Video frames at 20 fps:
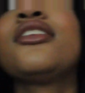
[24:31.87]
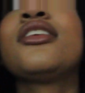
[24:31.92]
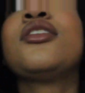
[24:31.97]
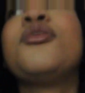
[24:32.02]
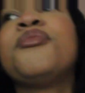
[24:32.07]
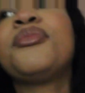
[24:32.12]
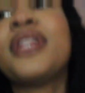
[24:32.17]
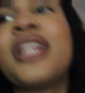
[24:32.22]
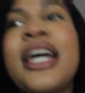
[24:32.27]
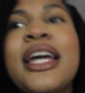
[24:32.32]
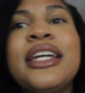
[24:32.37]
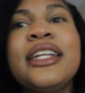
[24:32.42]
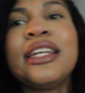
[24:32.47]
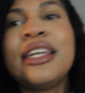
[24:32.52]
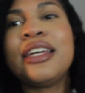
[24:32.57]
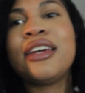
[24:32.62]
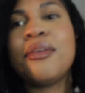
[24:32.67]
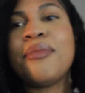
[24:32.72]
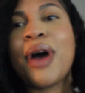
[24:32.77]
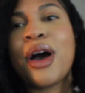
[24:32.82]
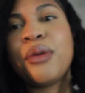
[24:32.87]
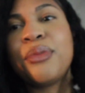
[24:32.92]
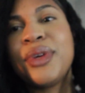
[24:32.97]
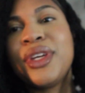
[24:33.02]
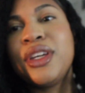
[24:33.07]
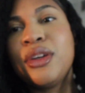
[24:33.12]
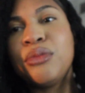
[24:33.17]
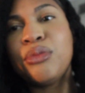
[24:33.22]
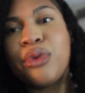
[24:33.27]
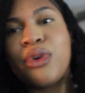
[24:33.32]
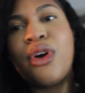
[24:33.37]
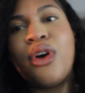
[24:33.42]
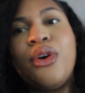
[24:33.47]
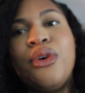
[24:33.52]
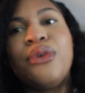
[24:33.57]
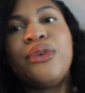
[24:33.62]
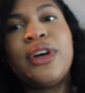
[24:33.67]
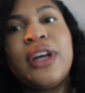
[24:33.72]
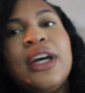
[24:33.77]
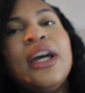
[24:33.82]
complaining about being
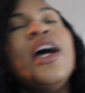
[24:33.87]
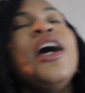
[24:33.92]
broke